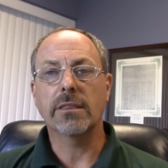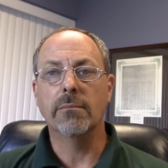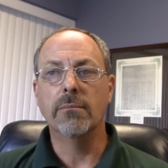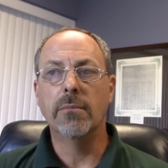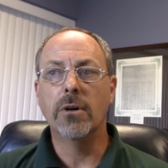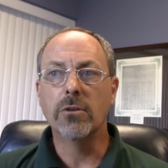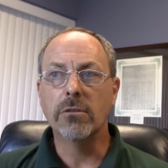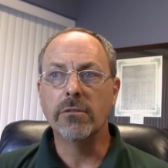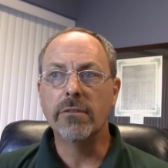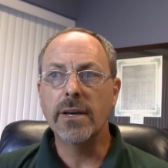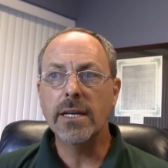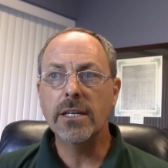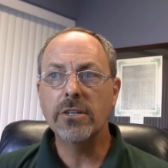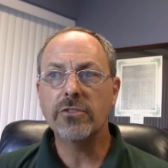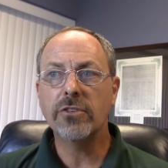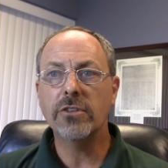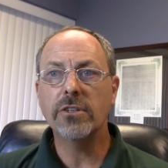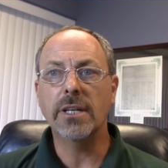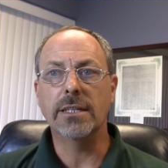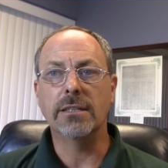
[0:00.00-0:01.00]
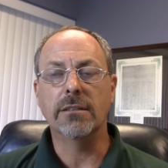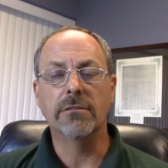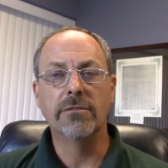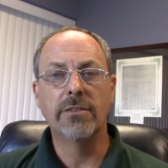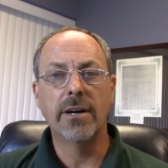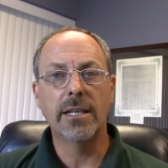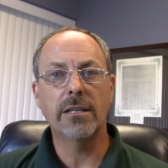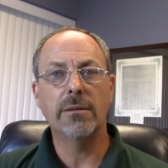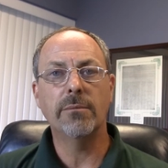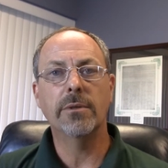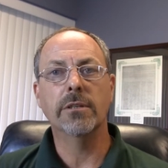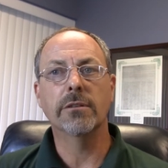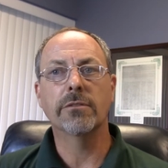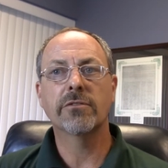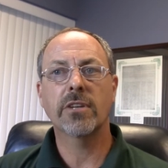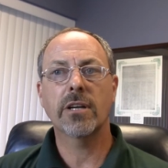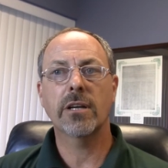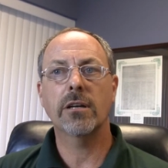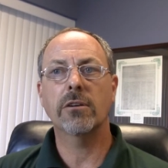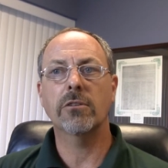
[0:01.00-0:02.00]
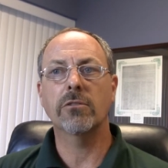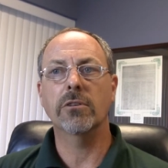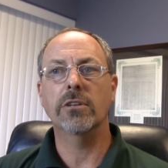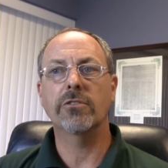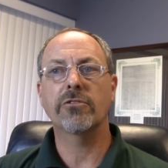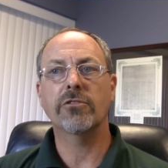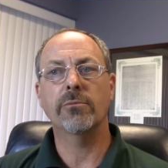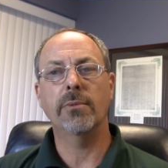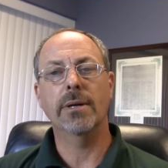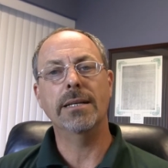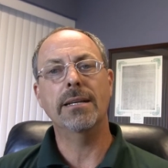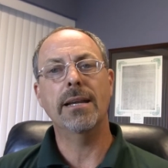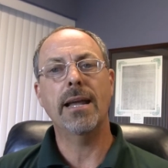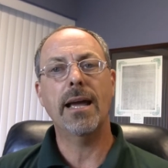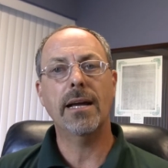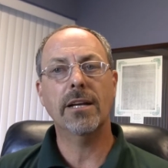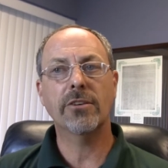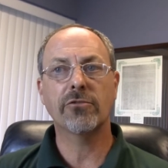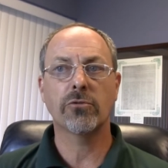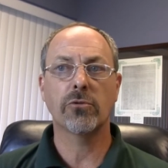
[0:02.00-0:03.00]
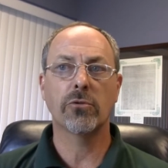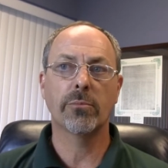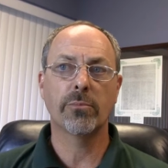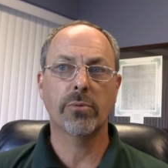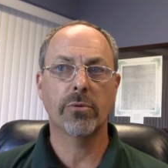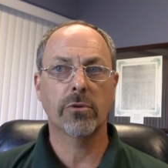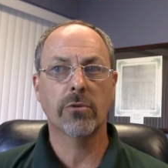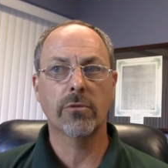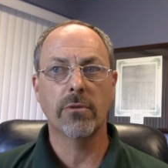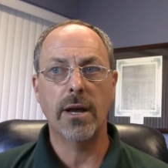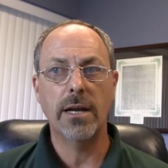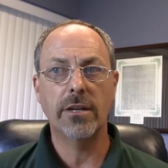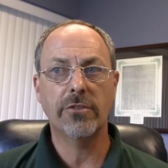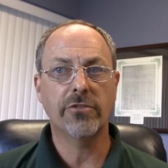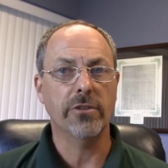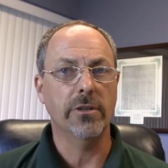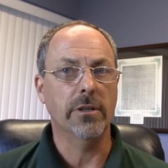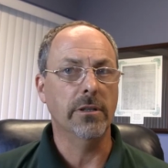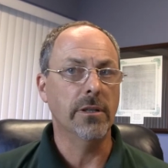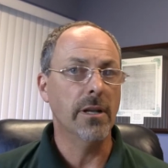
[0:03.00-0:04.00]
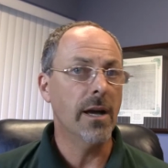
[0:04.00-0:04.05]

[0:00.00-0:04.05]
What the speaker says: the motivation and development of terrorists from a natural progression,